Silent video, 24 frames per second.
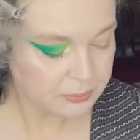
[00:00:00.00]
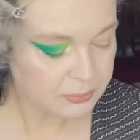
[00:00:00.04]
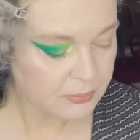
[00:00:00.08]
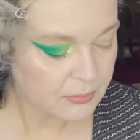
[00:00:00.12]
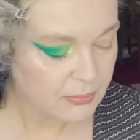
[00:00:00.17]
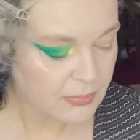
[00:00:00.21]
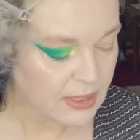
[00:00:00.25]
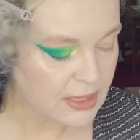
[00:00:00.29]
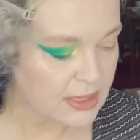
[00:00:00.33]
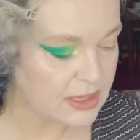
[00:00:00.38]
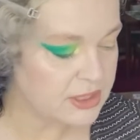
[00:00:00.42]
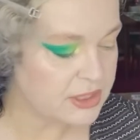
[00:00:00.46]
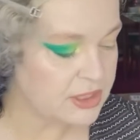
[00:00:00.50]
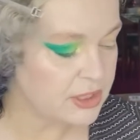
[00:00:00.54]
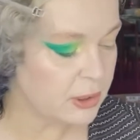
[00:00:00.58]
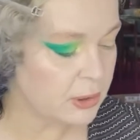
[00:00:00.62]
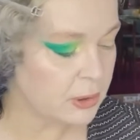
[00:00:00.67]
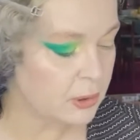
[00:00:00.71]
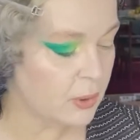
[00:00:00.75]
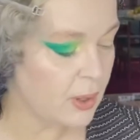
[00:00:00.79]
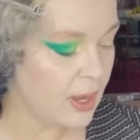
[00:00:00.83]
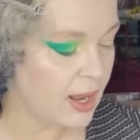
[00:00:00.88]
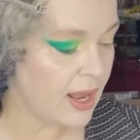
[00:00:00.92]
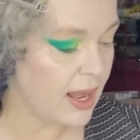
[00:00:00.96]
So
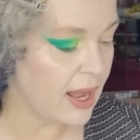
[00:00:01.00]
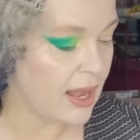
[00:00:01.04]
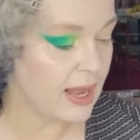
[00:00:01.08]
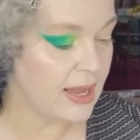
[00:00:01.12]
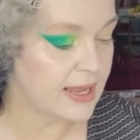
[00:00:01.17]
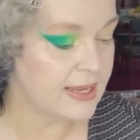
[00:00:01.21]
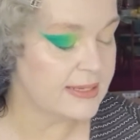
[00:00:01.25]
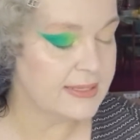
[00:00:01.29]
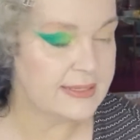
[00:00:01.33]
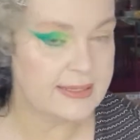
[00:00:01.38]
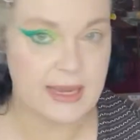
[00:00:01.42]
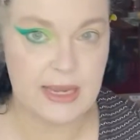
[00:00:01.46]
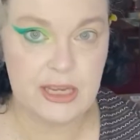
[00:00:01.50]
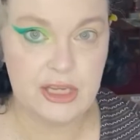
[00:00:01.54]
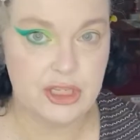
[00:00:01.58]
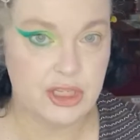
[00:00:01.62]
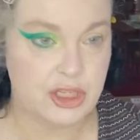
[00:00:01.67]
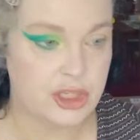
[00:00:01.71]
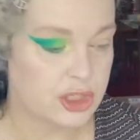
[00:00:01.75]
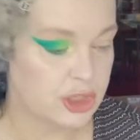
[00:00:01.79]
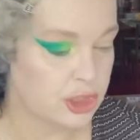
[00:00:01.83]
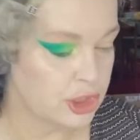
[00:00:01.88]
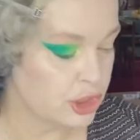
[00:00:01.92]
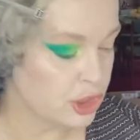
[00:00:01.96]
let's
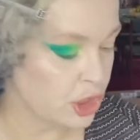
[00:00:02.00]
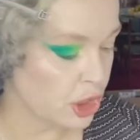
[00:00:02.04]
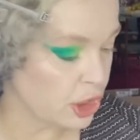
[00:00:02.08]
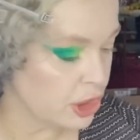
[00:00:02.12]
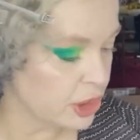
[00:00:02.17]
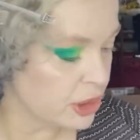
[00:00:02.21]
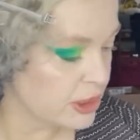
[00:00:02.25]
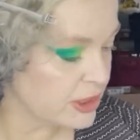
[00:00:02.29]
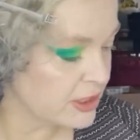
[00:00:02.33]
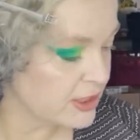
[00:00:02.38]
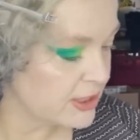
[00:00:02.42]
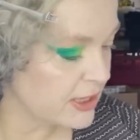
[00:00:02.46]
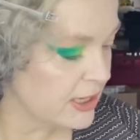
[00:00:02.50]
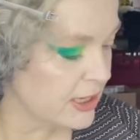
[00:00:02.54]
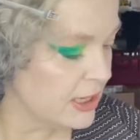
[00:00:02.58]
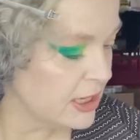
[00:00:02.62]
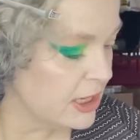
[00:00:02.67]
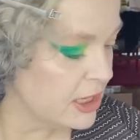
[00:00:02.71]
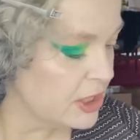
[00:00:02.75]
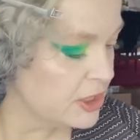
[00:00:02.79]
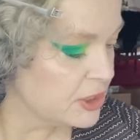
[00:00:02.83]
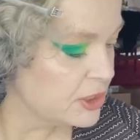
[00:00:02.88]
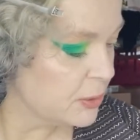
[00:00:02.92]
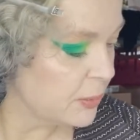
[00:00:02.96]
start. So
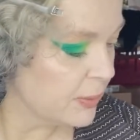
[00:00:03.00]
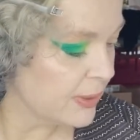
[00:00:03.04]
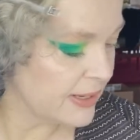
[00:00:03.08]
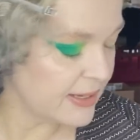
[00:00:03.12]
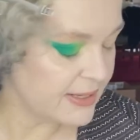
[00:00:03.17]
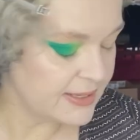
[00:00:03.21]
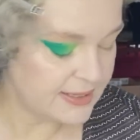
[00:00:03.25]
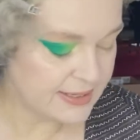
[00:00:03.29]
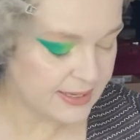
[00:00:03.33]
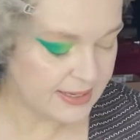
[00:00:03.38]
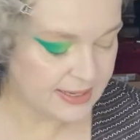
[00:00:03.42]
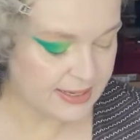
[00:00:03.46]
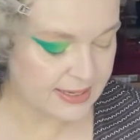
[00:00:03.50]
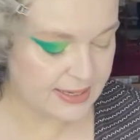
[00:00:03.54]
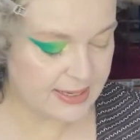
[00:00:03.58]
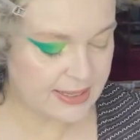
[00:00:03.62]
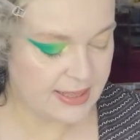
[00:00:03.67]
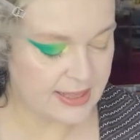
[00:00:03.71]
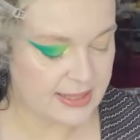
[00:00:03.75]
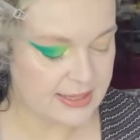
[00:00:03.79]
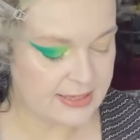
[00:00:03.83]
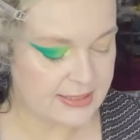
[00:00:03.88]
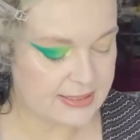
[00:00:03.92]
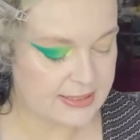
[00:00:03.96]
what I did
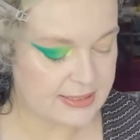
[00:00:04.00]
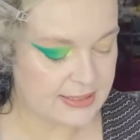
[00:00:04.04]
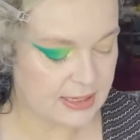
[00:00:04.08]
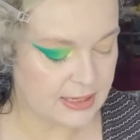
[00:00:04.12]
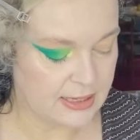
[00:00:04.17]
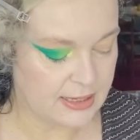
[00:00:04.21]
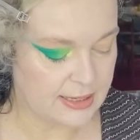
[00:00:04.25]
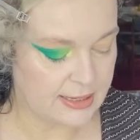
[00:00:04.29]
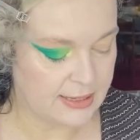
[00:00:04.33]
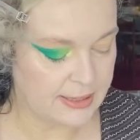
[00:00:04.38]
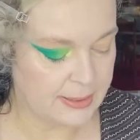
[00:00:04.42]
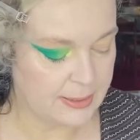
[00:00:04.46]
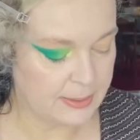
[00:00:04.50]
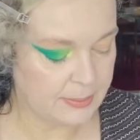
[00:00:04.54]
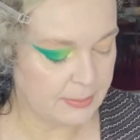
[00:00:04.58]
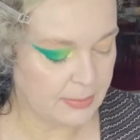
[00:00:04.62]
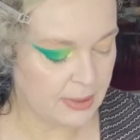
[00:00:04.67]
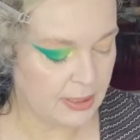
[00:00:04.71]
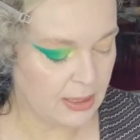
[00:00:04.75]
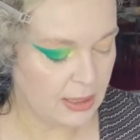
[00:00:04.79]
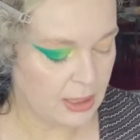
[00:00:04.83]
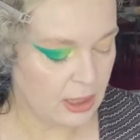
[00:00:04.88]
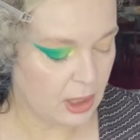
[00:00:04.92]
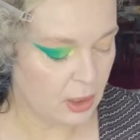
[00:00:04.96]
this time
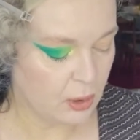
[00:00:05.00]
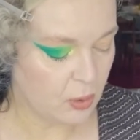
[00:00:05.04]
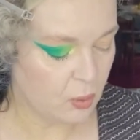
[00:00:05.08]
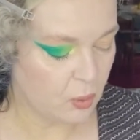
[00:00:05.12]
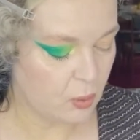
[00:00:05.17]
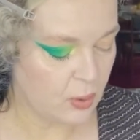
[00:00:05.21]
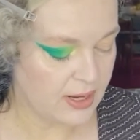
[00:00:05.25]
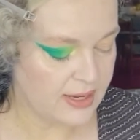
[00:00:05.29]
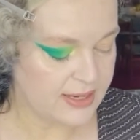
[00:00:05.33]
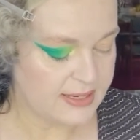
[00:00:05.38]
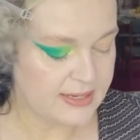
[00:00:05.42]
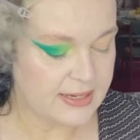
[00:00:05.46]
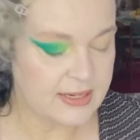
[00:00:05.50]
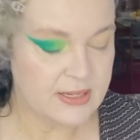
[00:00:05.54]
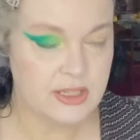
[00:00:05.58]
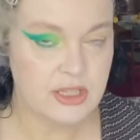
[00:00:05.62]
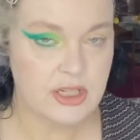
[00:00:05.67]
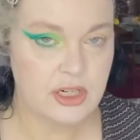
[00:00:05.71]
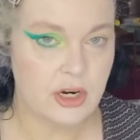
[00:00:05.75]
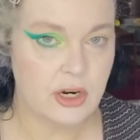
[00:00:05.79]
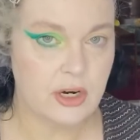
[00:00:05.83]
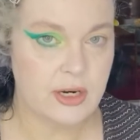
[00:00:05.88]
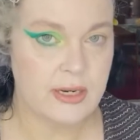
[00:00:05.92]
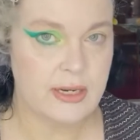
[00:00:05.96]
was
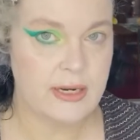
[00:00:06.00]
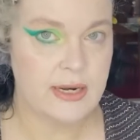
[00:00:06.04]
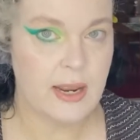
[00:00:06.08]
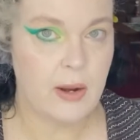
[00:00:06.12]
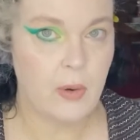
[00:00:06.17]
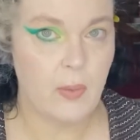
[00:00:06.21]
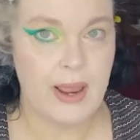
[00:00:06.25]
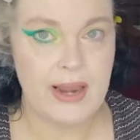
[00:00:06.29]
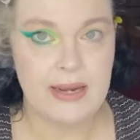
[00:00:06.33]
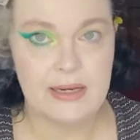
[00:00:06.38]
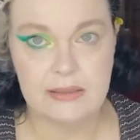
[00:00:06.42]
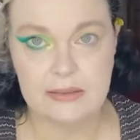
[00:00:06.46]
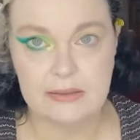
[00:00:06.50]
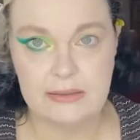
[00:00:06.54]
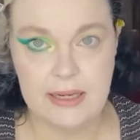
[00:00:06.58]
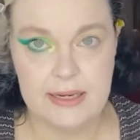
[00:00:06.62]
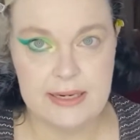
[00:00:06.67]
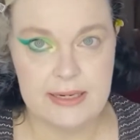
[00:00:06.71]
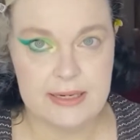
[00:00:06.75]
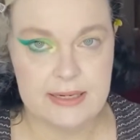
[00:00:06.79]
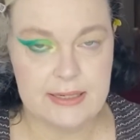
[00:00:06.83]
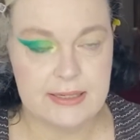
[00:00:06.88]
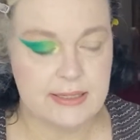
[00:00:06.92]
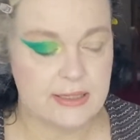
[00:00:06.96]
I went
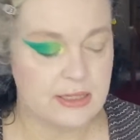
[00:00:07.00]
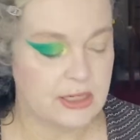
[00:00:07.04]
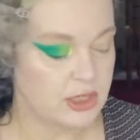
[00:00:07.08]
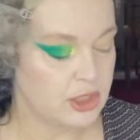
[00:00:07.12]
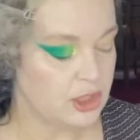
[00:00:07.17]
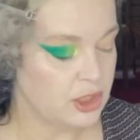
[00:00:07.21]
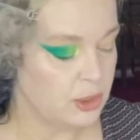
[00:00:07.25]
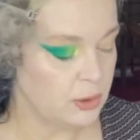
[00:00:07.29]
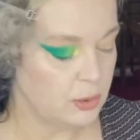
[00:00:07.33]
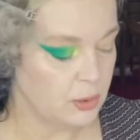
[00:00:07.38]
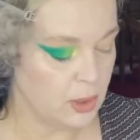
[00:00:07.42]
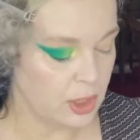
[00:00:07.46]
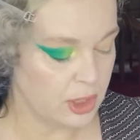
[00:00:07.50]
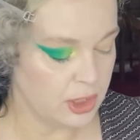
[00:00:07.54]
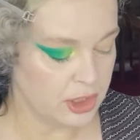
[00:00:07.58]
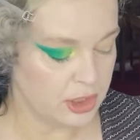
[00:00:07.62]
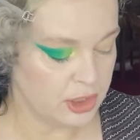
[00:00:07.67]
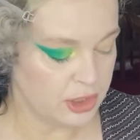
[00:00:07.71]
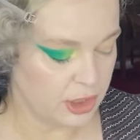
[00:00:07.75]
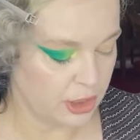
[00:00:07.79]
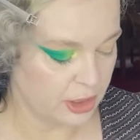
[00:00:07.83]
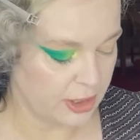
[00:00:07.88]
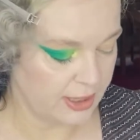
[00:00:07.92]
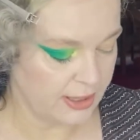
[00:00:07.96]
lightest to
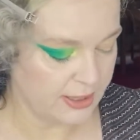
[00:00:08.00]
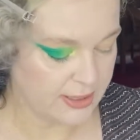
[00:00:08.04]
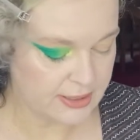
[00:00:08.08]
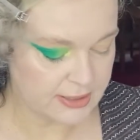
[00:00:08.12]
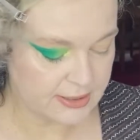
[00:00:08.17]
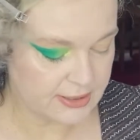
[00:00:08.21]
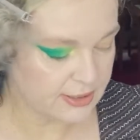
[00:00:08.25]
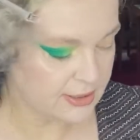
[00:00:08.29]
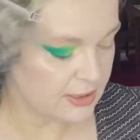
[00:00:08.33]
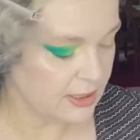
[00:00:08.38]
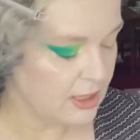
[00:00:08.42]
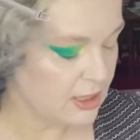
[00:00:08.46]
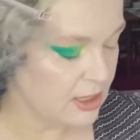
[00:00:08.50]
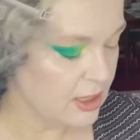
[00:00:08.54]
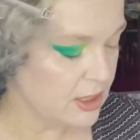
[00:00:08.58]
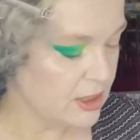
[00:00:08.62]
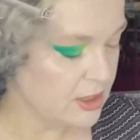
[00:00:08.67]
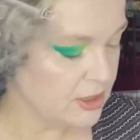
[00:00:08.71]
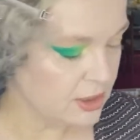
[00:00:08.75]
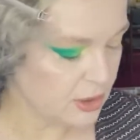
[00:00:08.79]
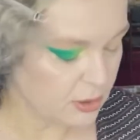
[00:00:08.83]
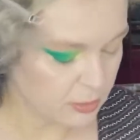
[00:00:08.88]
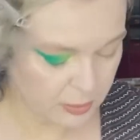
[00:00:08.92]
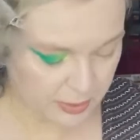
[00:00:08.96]
darkest. So
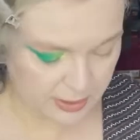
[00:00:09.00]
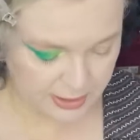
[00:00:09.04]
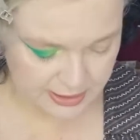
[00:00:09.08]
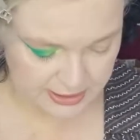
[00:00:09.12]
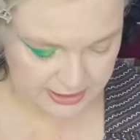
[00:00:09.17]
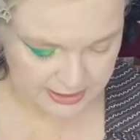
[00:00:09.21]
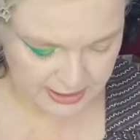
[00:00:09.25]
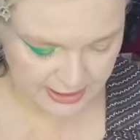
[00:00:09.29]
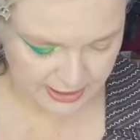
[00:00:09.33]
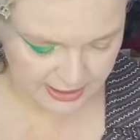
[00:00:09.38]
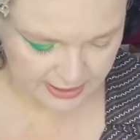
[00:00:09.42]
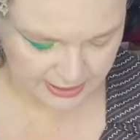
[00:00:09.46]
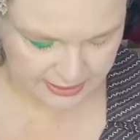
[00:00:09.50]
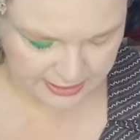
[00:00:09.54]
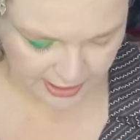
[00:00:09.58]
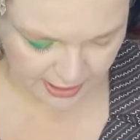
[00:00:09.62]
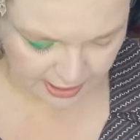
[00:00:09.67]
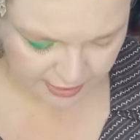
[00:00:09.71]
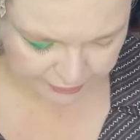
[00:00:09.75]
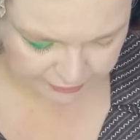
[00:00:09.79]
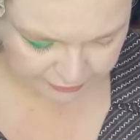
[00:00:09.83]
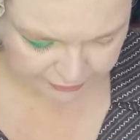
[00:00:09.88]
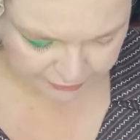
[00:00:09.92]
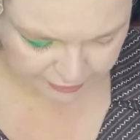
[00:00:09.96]
we're gonna take that
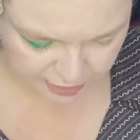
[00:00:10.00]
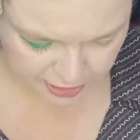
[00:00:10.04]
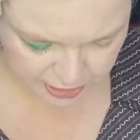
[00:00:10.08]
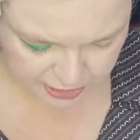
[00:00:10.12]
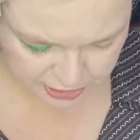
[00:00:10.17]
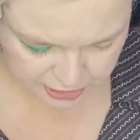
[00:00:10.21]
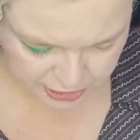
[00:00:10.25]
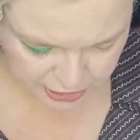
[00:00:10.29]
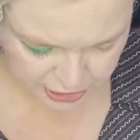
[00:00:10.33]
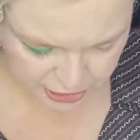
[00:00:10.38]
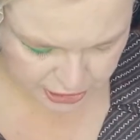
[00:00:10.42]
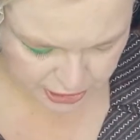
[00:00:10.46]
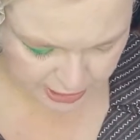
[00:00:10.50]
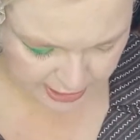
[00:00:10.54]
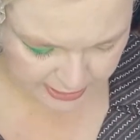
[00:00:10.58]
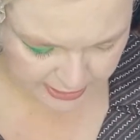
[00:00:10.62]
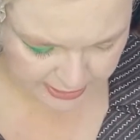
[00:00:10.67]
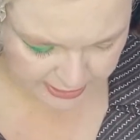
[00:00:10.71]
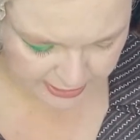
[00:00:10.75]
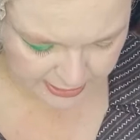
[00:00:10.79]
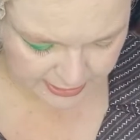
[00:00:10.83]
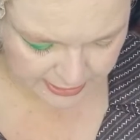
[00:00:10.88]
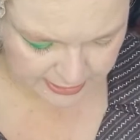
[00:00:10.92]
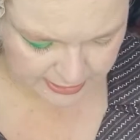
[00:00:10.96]
first shade
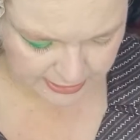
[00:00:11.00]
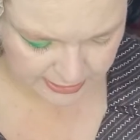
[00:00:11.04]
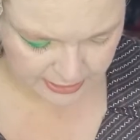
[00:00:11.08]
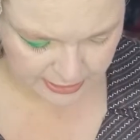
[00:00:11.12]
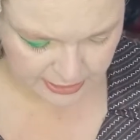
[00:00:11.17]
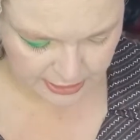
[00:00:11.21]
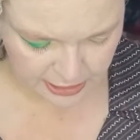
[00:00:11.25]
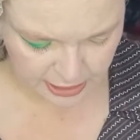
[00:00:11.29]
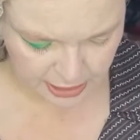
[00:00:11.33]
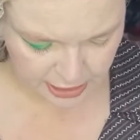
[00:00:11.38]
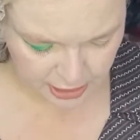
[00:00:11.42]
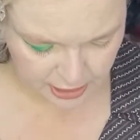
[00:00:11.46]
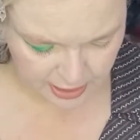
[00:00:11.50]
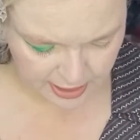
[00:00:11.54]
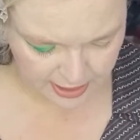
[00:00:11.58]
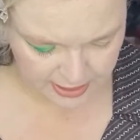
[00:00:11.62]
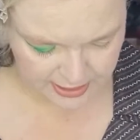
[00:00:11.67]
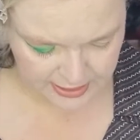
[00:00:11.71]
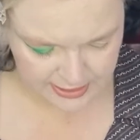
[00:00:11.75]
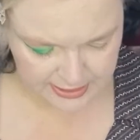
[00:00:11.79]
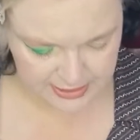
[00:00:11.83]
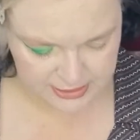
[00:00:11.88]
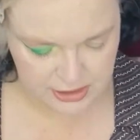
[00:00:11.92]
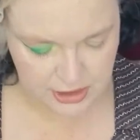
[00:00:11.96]
in there, and it's
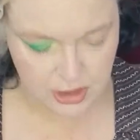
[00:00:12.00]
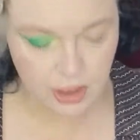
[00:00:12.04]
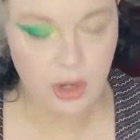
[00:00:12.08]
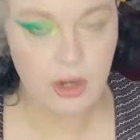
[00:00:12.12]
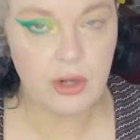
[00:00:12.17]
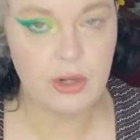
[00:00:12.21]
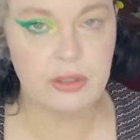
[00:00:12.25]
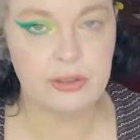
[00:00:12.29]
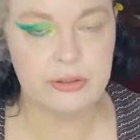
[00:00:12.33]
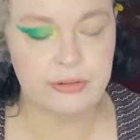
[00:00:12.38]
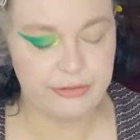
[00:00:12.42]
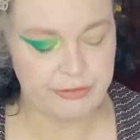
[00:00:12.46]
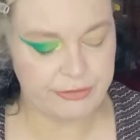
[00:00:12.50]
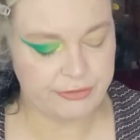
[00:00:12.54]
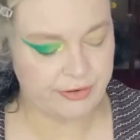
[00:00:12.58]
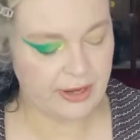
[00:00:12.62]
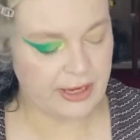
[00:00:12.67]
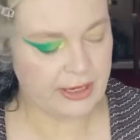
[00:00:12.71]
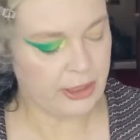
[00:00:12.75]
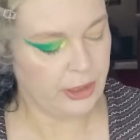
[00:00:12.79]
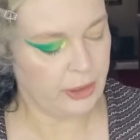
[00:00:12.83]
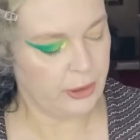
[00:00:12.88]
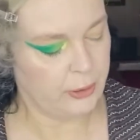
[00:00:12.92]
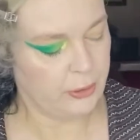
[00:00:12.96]
called
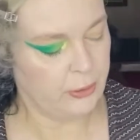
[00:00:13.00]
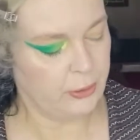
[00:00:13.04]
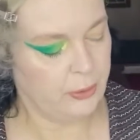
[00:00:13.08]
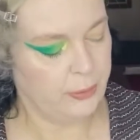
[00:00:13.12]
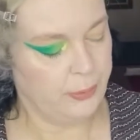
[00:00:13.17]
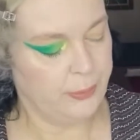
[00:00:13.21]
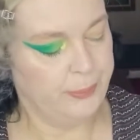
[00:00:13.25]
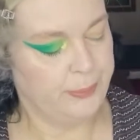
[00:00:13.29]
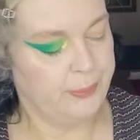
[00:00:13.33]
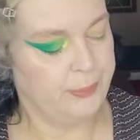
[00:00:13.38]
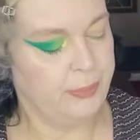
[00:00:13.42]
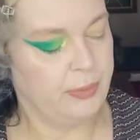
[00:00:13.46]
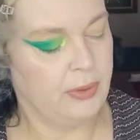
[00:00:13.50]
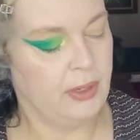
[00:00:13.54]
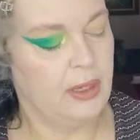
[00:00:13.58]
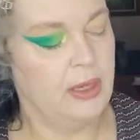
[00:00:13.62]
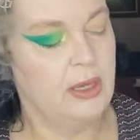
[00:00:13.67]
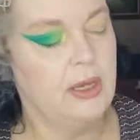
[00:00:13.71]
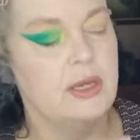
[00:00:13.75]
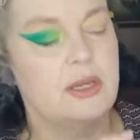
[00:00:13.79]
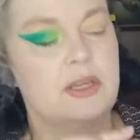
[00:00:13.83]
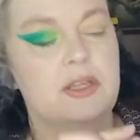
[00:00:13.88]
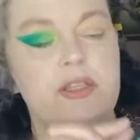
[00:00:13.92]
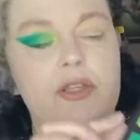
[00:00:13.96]
Fido.
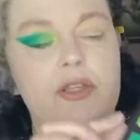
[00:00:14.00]
So